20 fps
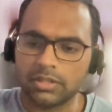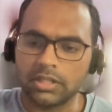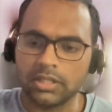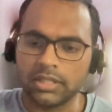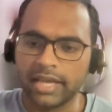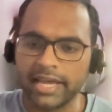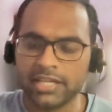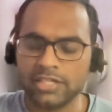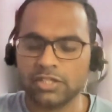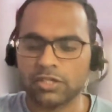
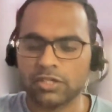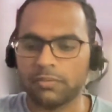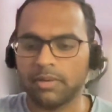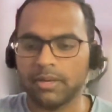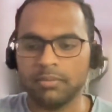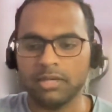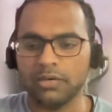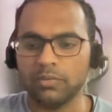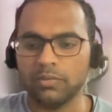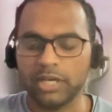days or
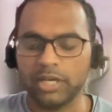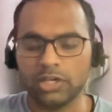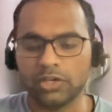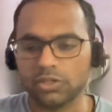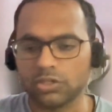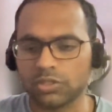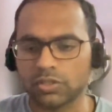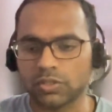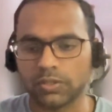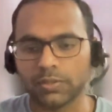maybe a week
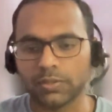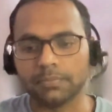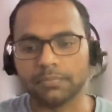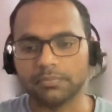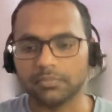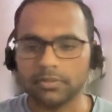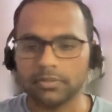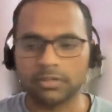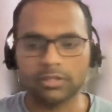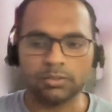or so,
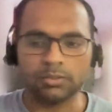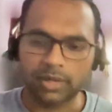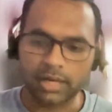you